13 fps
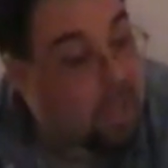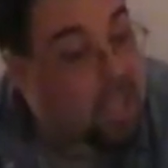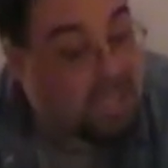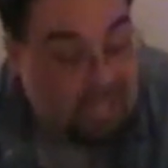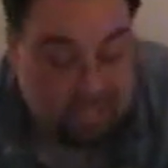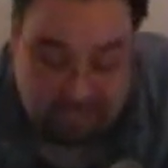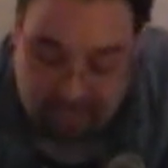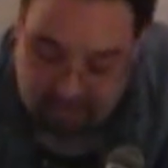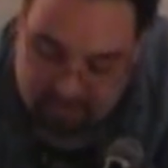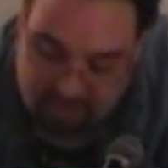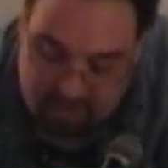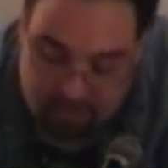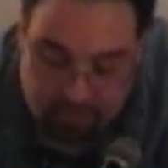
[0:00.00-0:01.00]
He
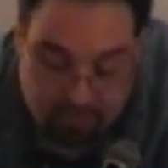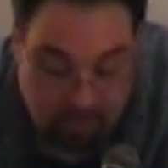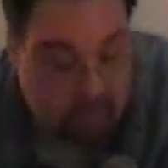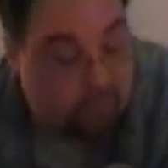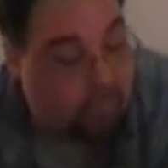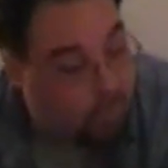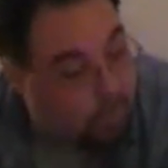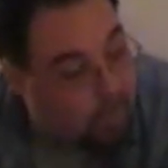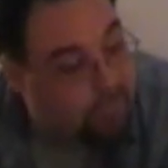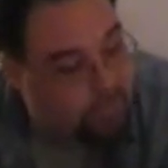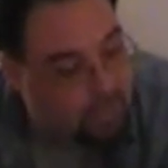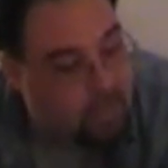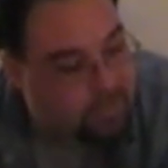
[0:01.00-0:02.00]
did very, very well.
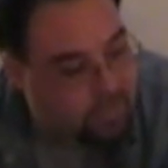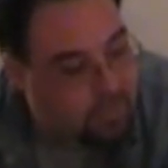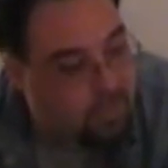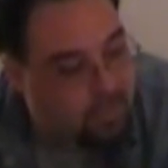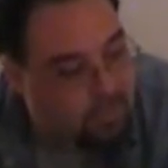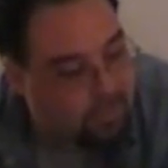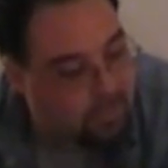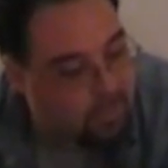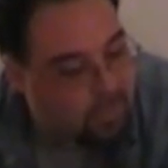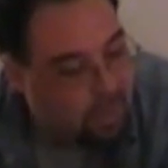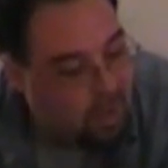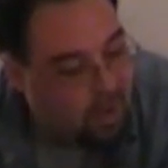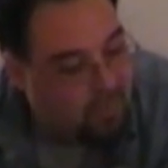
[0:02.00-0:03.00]
So that was good
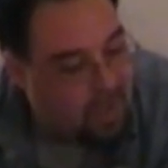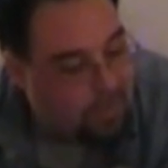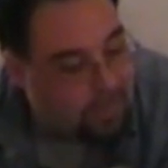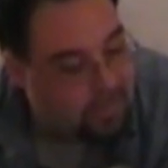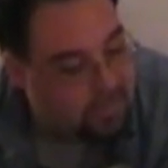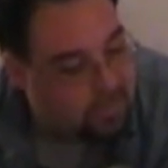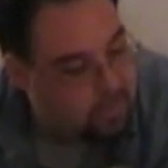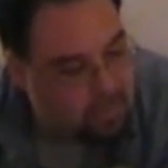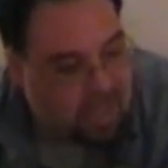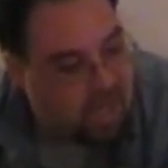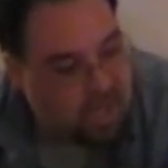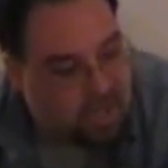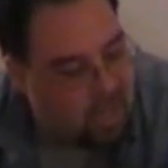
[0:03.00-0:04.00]
of Hopkins to do
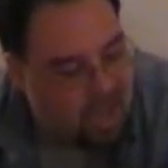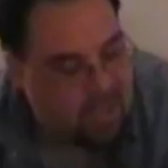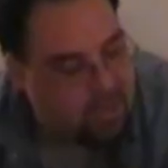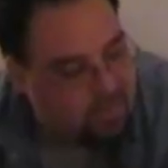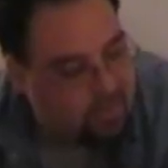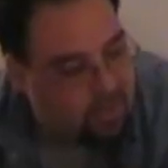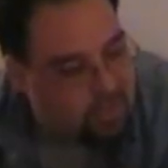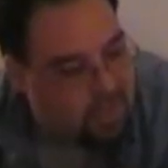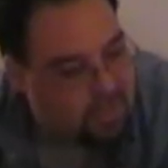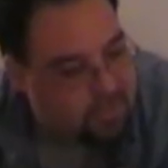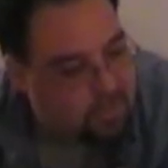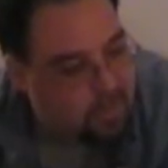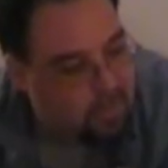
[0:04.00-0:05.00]
that. I had never heard that
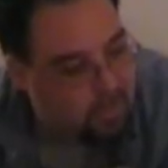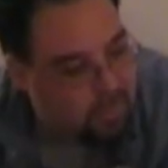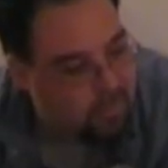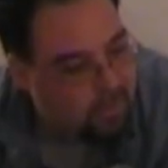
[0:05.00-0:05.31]
story, but